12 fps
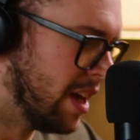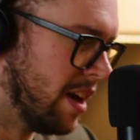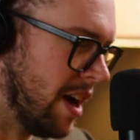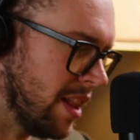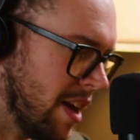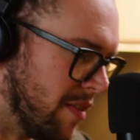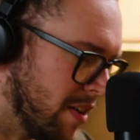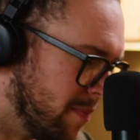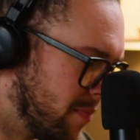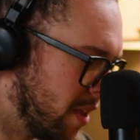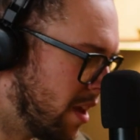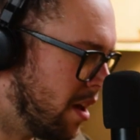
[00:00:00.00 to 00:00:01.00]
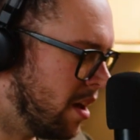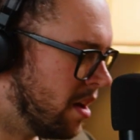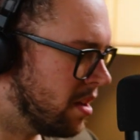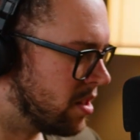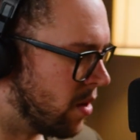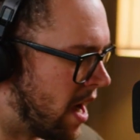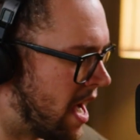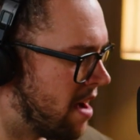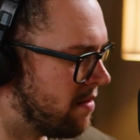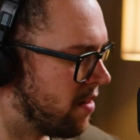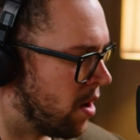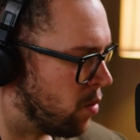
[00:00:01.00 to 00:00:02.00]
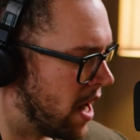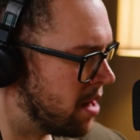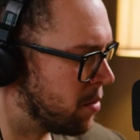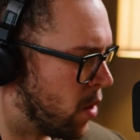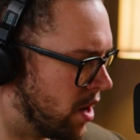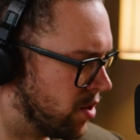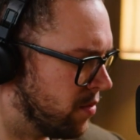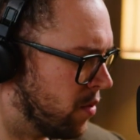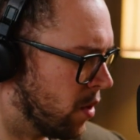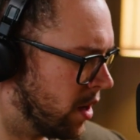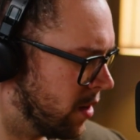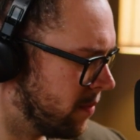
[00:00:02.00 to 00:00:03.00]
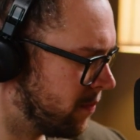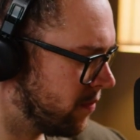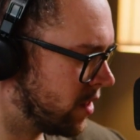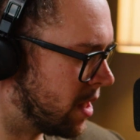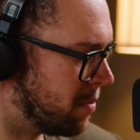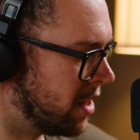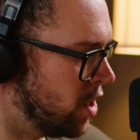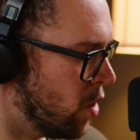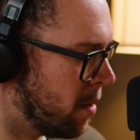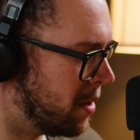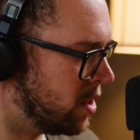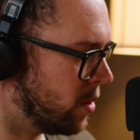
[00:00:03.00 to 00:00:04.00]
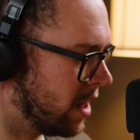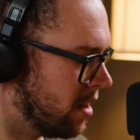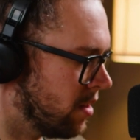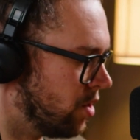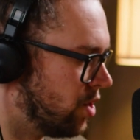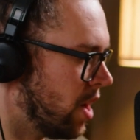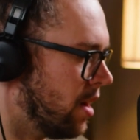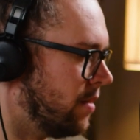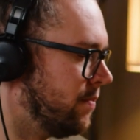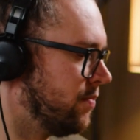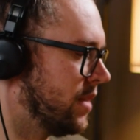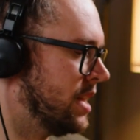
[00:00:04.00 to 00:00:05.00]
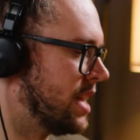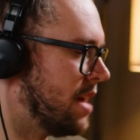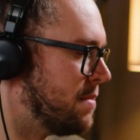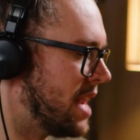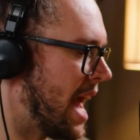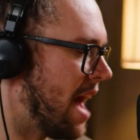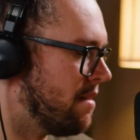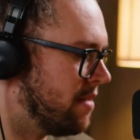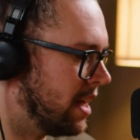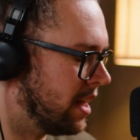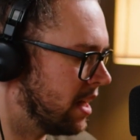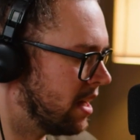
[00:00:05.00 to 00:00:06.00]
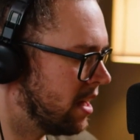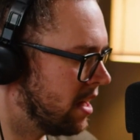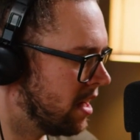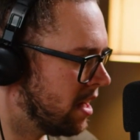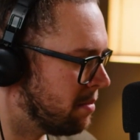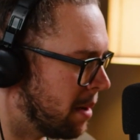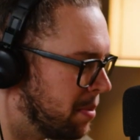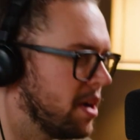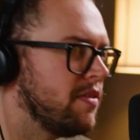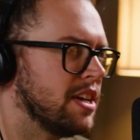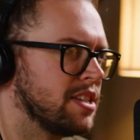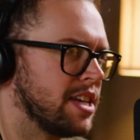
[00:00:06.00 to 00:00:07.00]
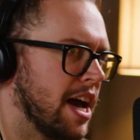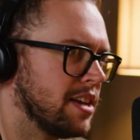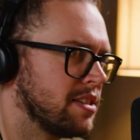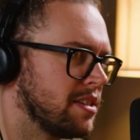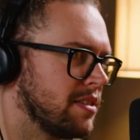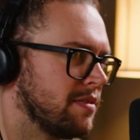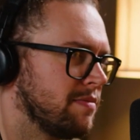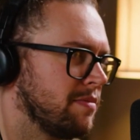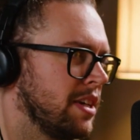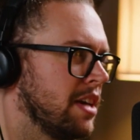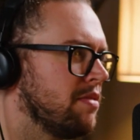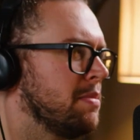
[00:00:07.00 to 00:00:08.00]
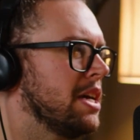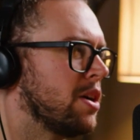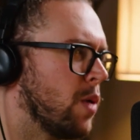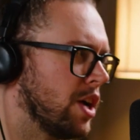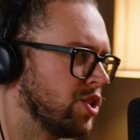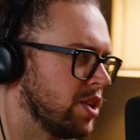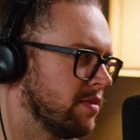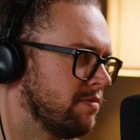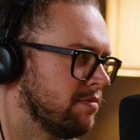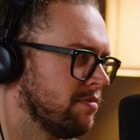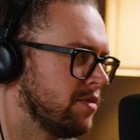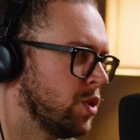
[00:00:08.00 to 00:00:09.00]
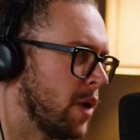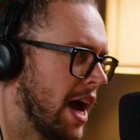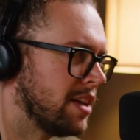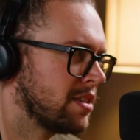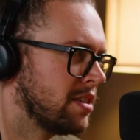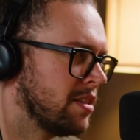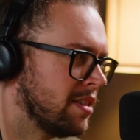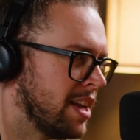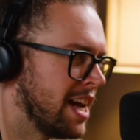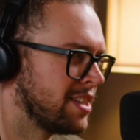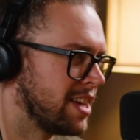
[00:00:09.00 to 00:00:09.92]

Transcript: I love it. So I have a random question for you. Yep. Something new I've been doing here on the show is I've been having my previous guest give me a question to ask the next